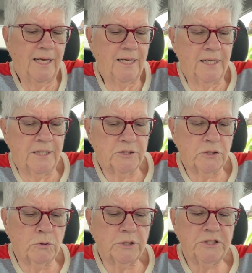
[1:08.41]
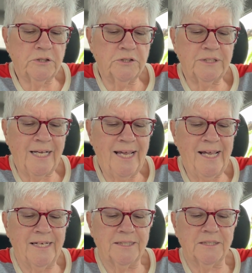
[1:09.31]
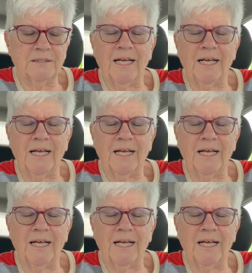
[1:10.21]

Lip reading: is Crystal Saiz,